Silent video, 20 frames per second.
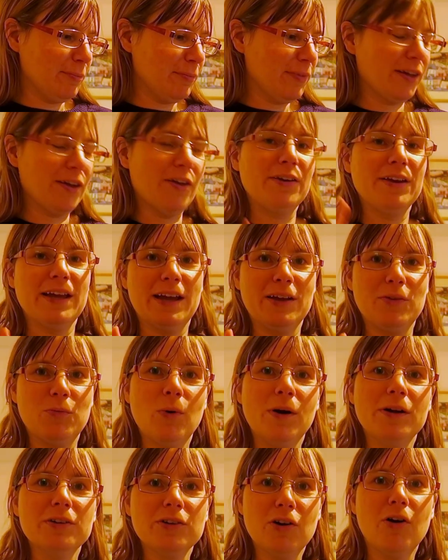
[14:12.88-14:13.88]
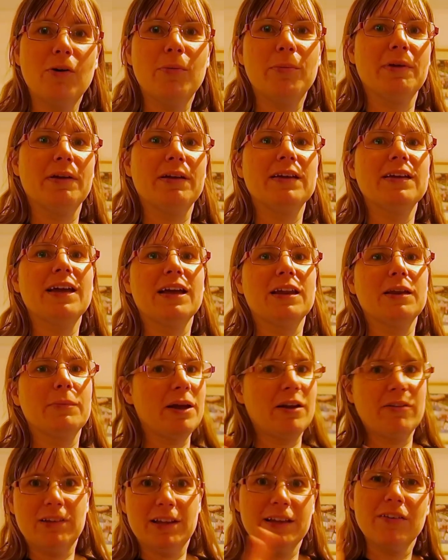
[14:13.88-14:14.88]
They only had 1 copy, and
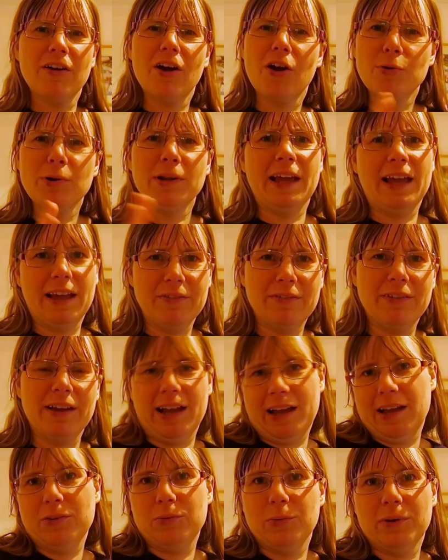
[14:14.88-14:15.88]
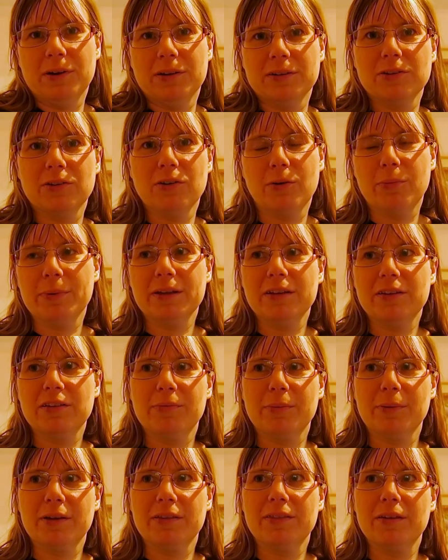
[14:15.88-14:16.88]
apparently had only ever had 1 copy,
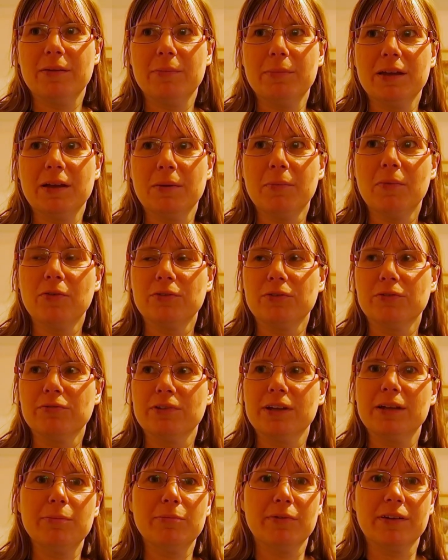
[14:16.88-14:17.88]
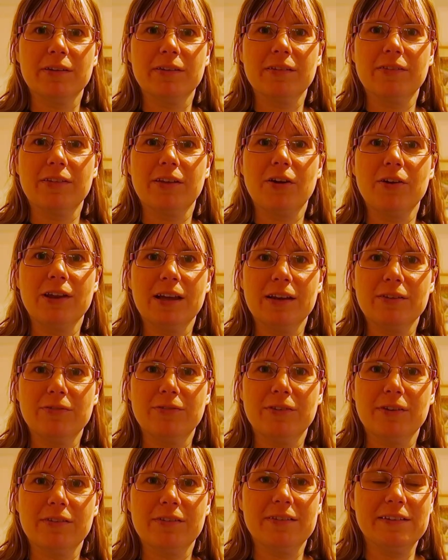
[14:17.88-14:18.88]
despite there being modern reprints. They only had a
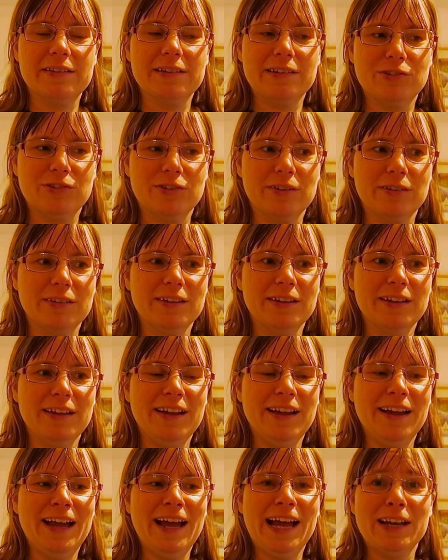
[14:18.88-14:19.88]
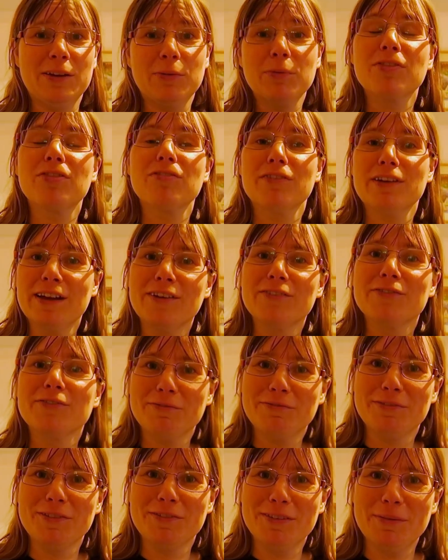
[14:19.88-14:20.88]
first edition, and it was £350.